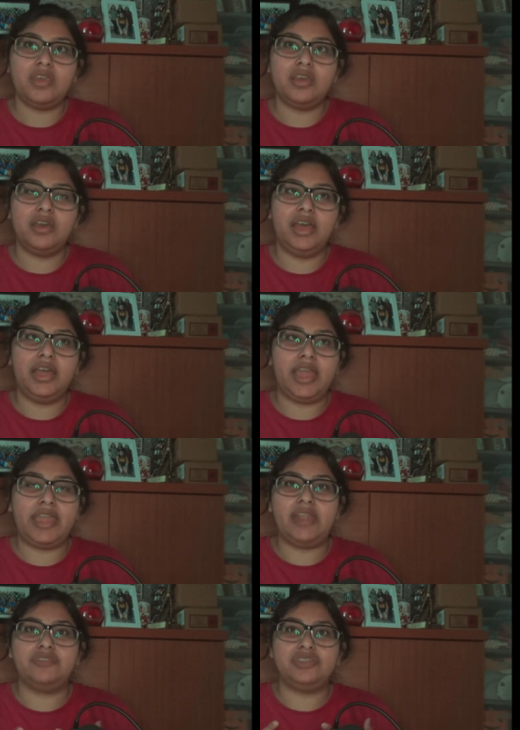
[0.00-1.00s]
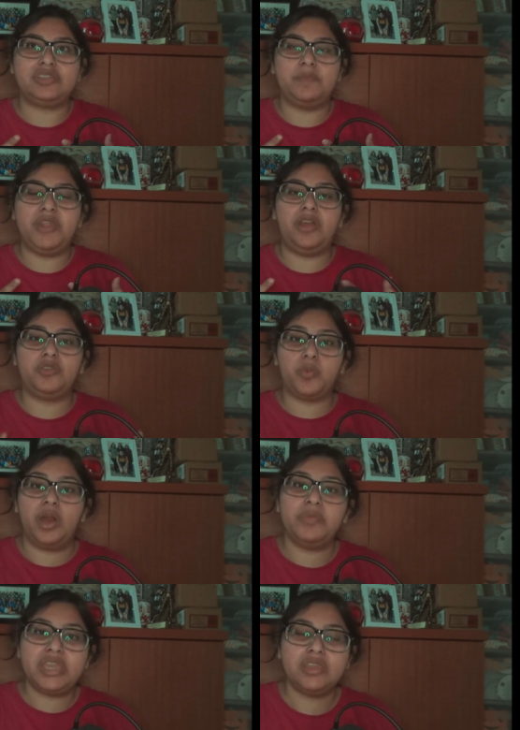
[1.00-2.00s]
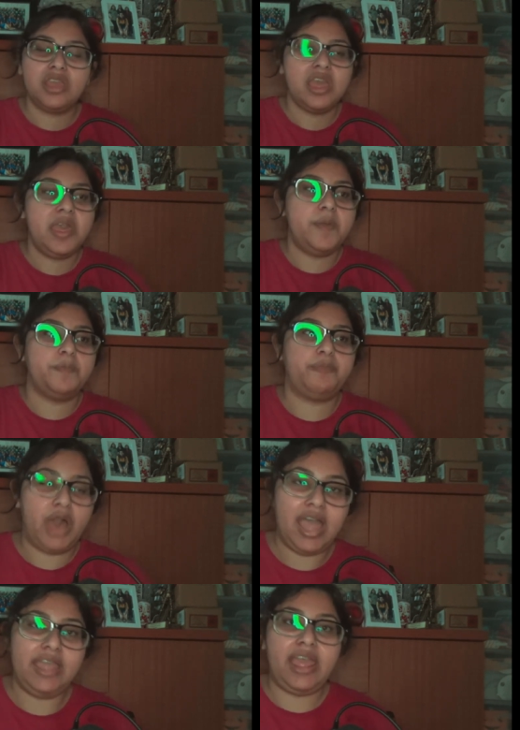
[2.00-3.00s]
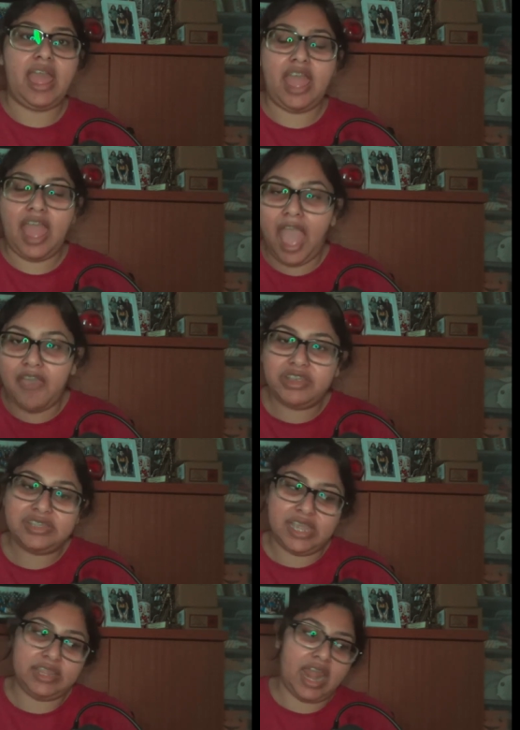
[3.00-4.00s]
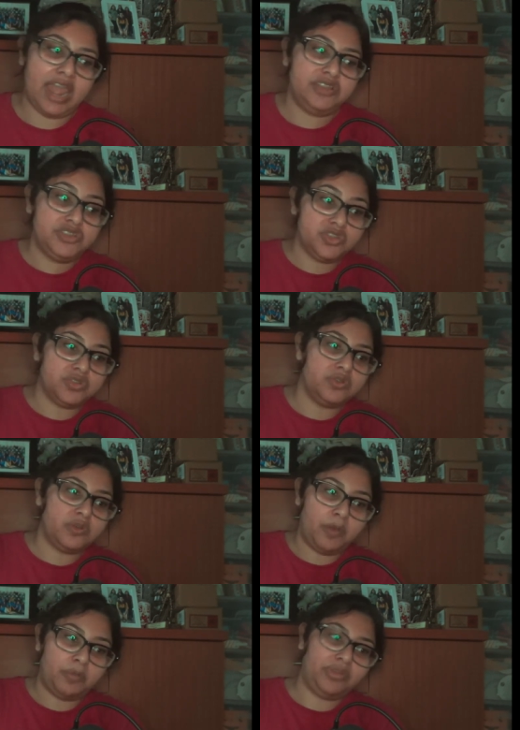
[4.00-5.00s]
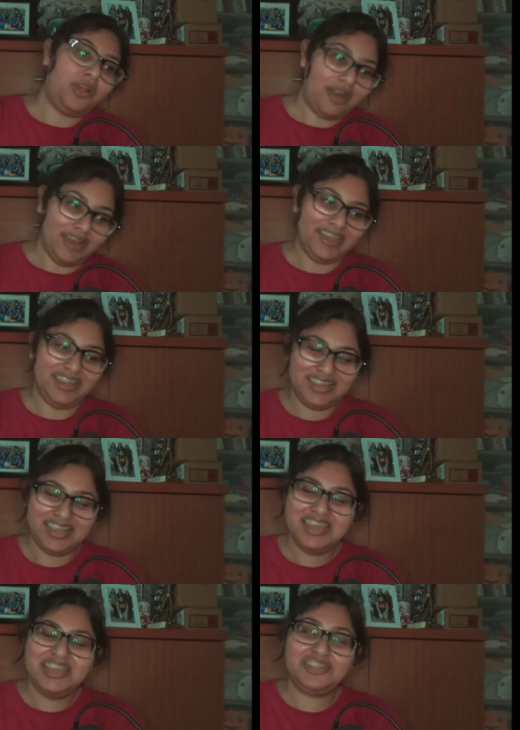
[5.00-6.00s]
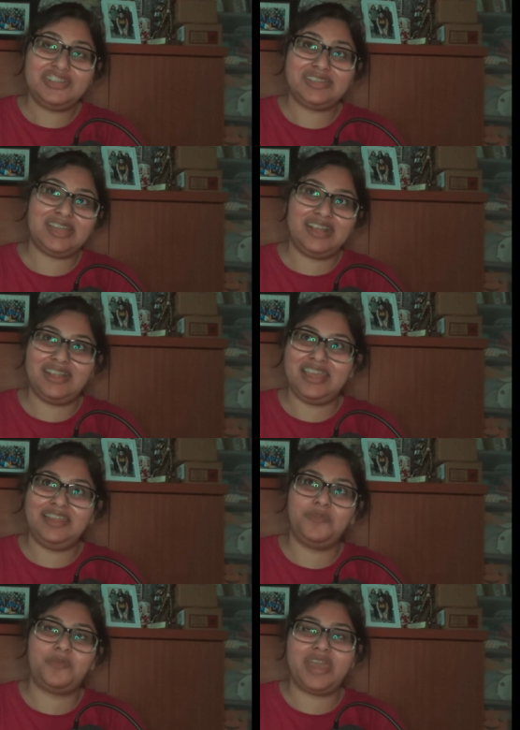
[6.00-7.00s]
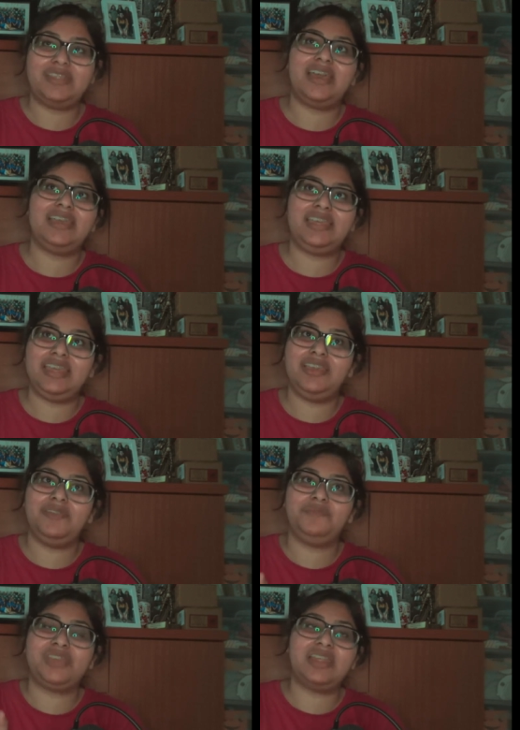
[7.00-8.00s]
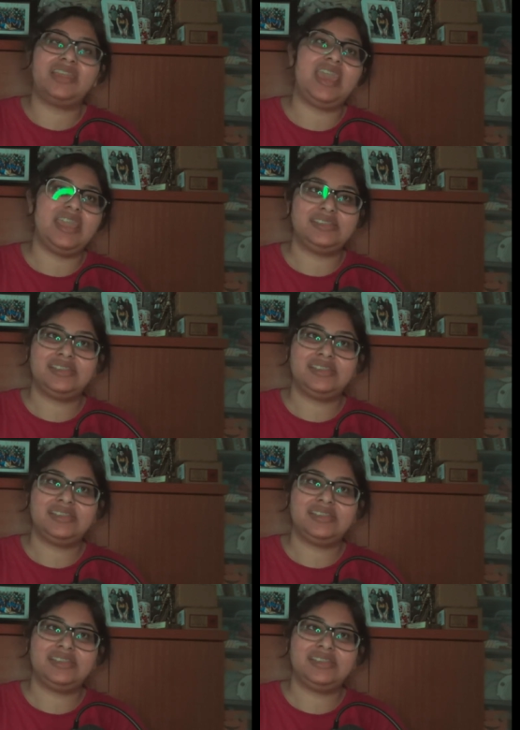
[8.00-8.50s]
again, just a bit underwhelming. But having said that, I do applaud Chazelle in the way that he dedicates